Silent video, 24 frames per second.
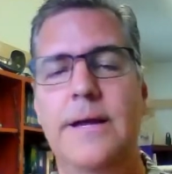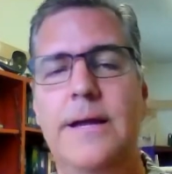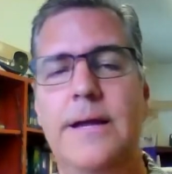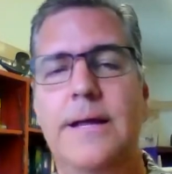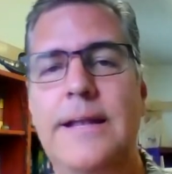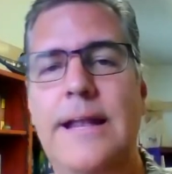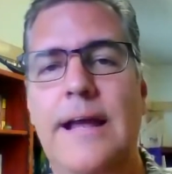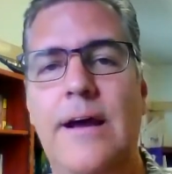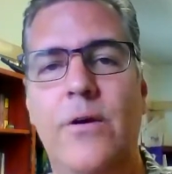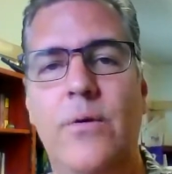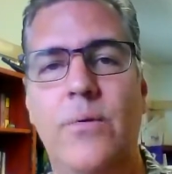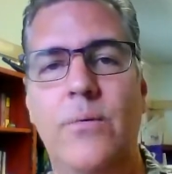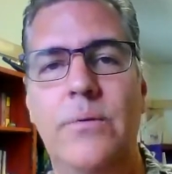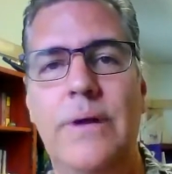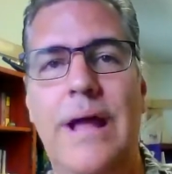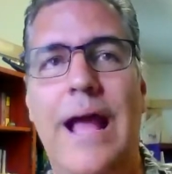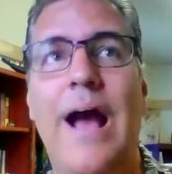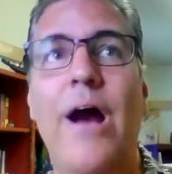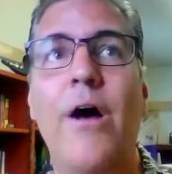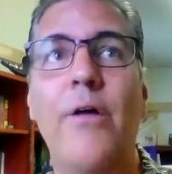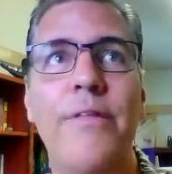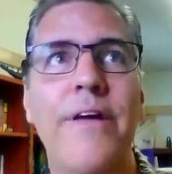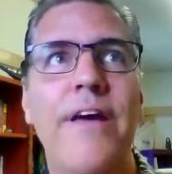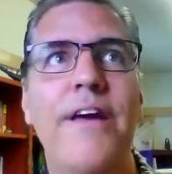Now,
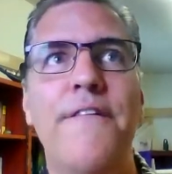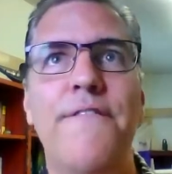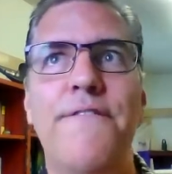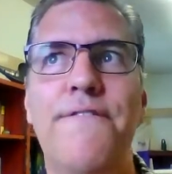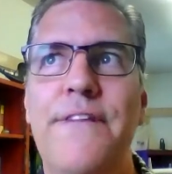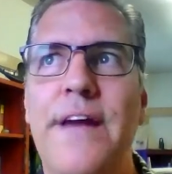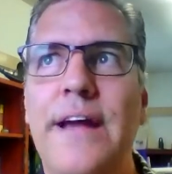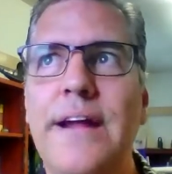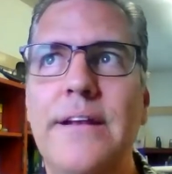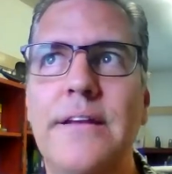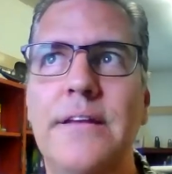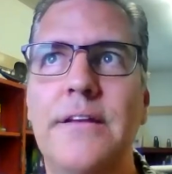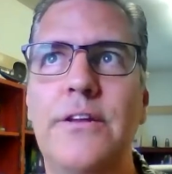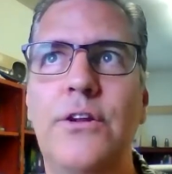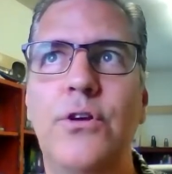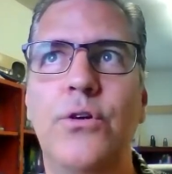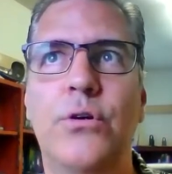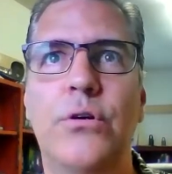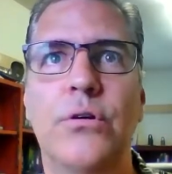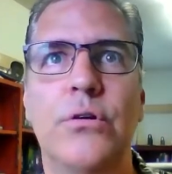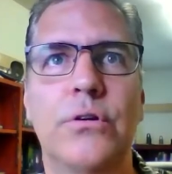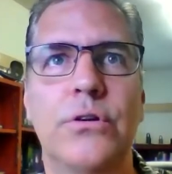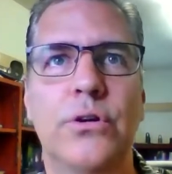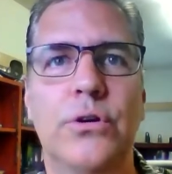how they affect
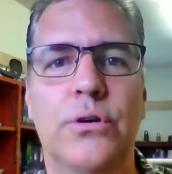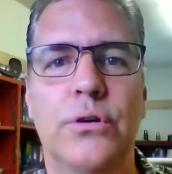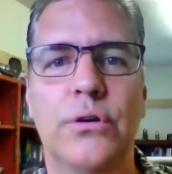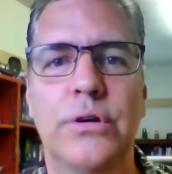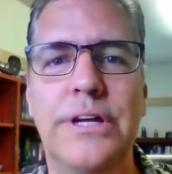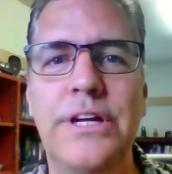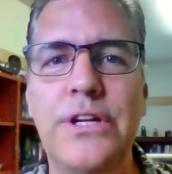your